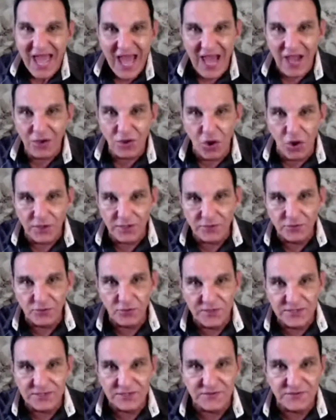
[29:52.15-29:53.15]
How God
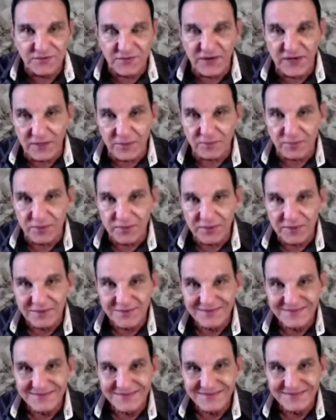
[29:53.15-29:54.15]
anointed Philip
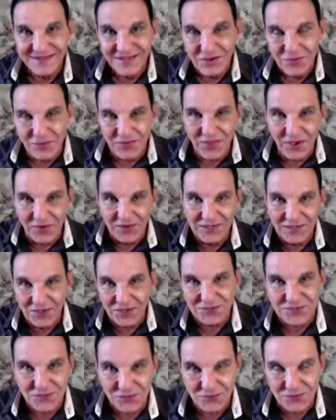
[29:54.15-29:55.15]
with the Holy
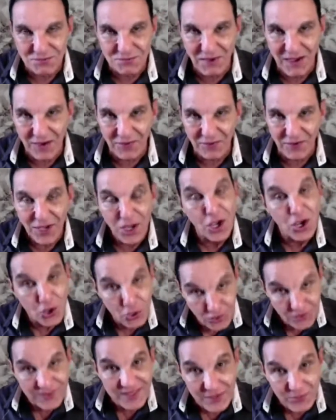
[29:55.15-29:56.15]
Ghost and with power,
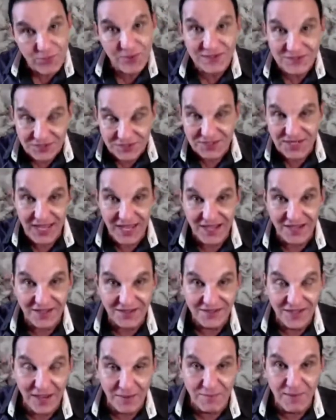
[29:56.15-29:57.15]
who then went down
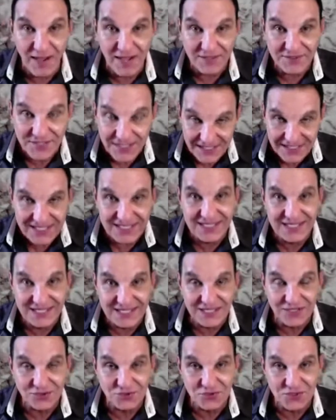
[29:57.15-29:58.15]
about
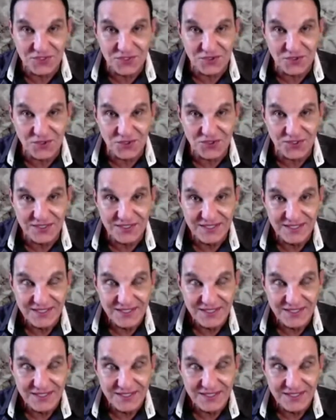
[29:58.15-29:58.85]
healing and doing good.